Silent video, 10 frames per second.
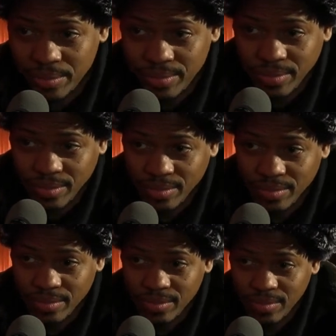
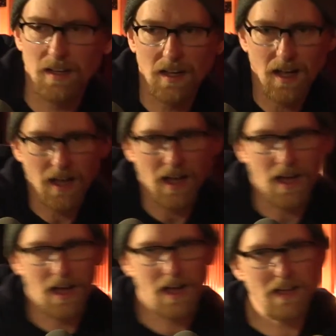I
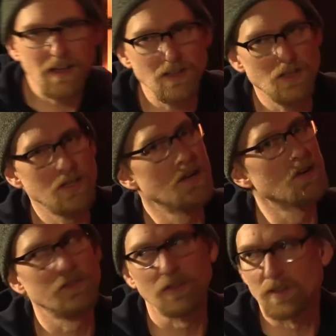
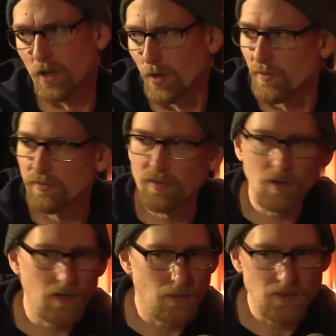years ago,
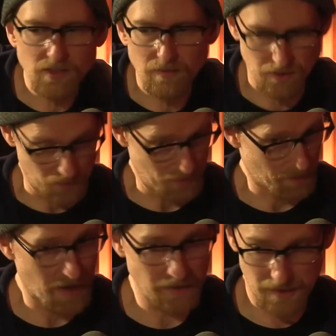before I was ever doing the
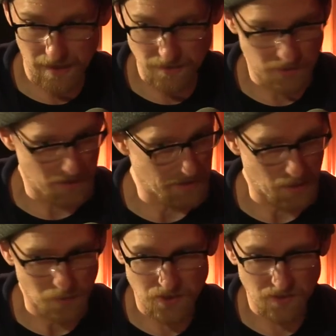podcast here, and
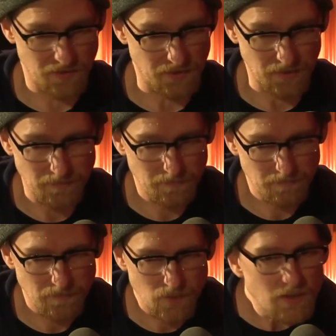I was just a
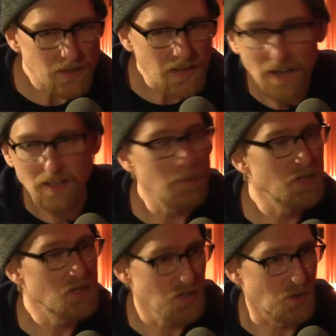guy
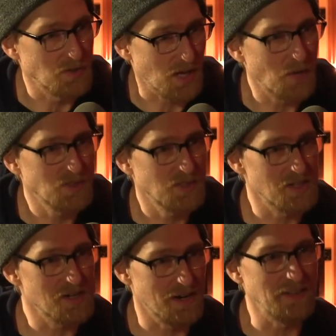coming to shows. I was
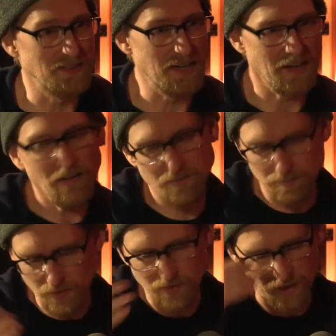here on a date. I've
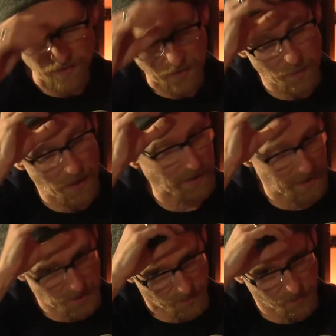said this on the
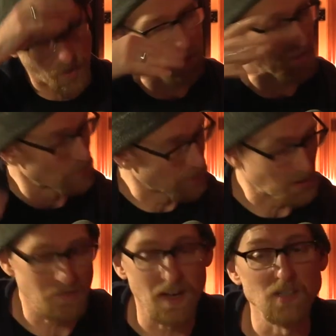podcast before. I'll make it
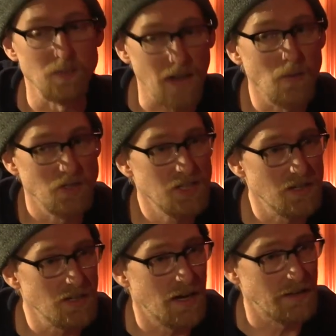really fast. But I was
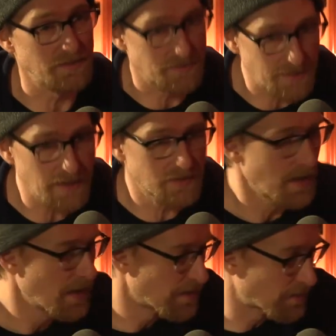here on a date.
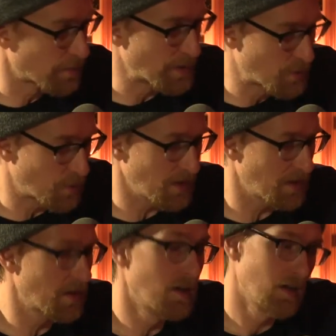This is
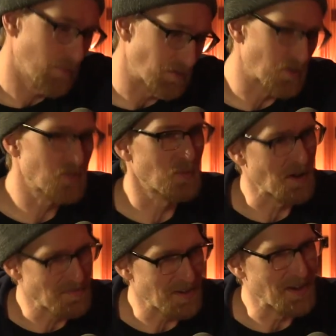between my first
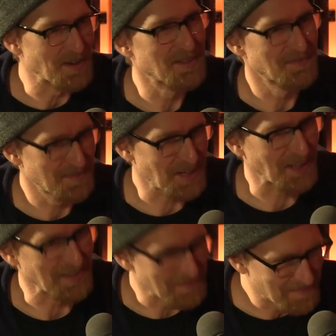wife and
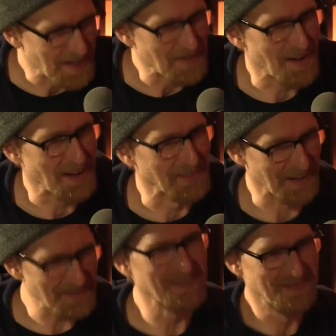second and final
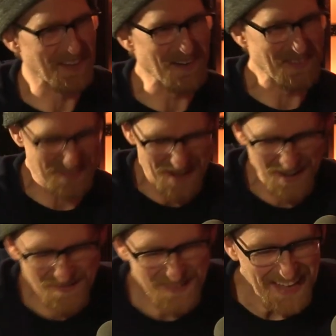wife that I was
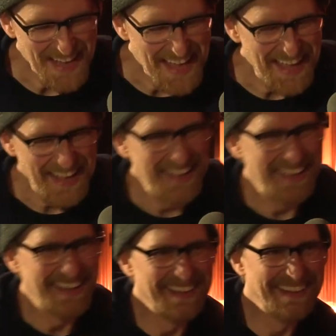now.
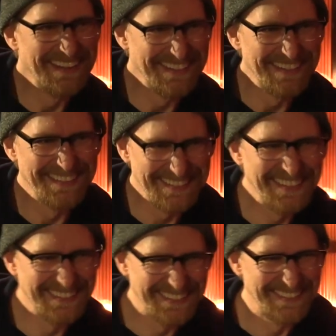Second, no, that's
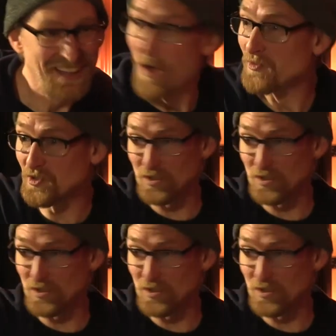second one. That's the one.